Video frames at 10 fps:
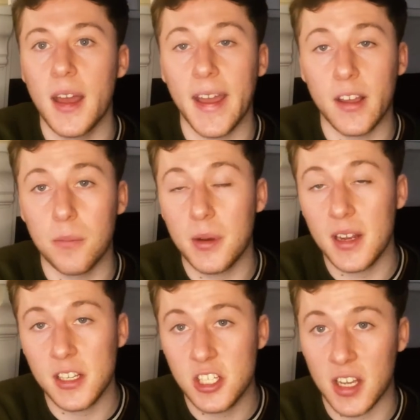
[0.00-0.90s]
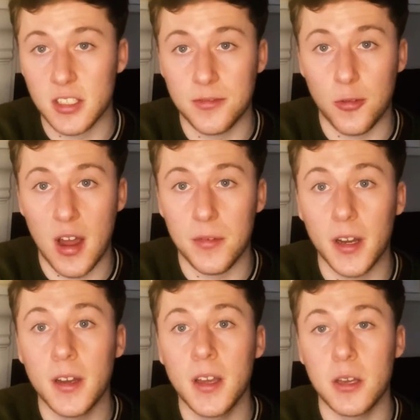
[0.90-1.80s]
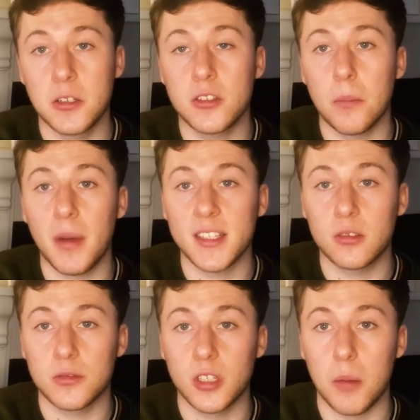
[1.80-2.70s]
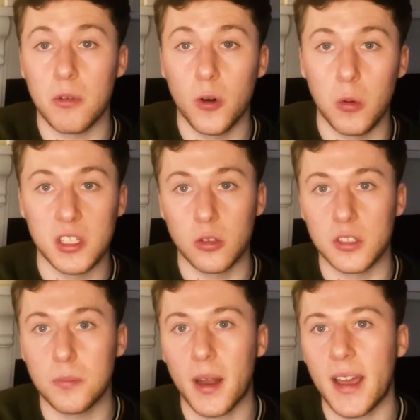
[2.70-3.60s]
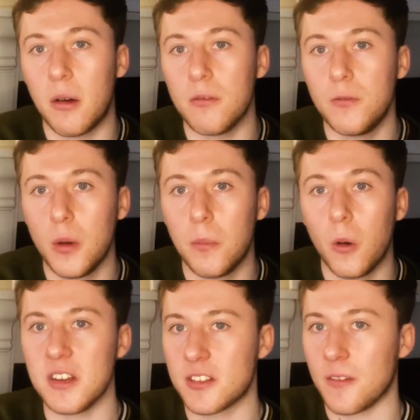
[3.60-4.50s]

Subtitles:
It completely changed forever. It was just a matter of time before we saw this play out in football. It's